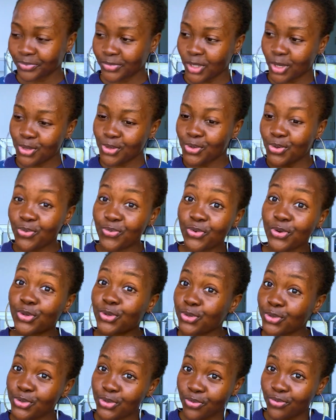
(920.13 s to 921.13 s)
So for
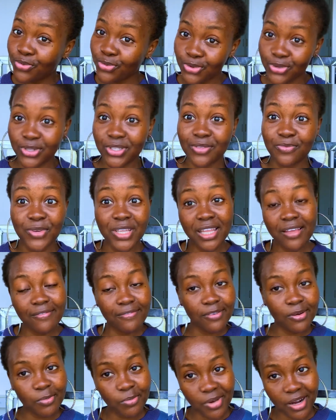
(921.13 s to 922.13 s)
those of us we
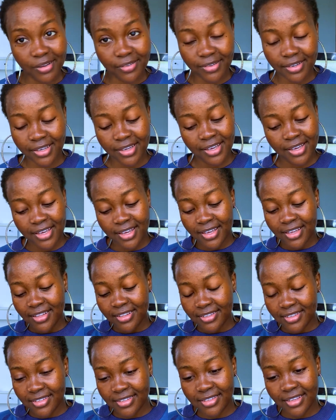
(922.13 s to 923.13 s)
never marry,
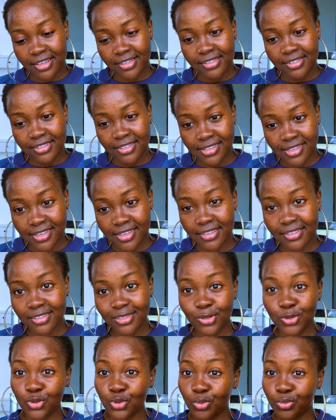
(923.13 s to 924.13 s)
these are the things
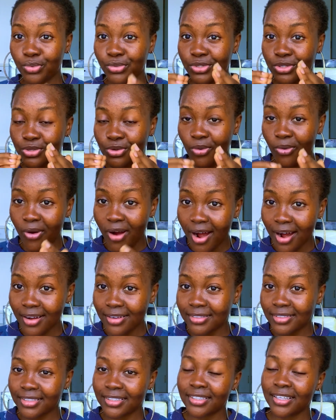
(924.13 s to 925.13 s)
you should put your
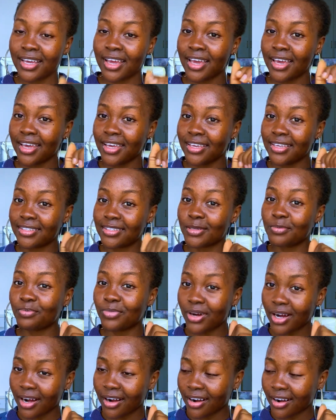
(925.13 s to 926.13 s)
hand in the
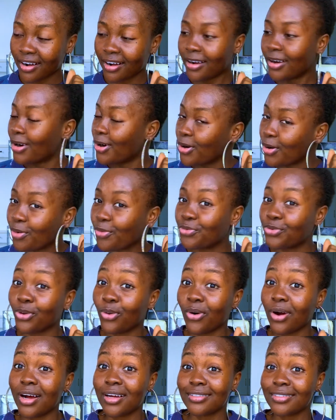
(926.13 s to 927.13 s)
back of your
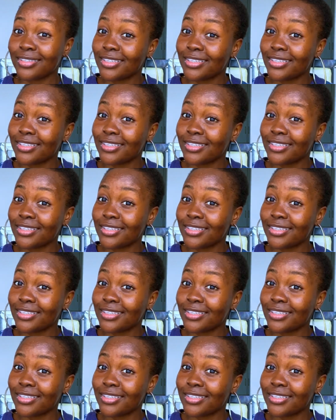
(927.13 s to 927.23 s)
hand.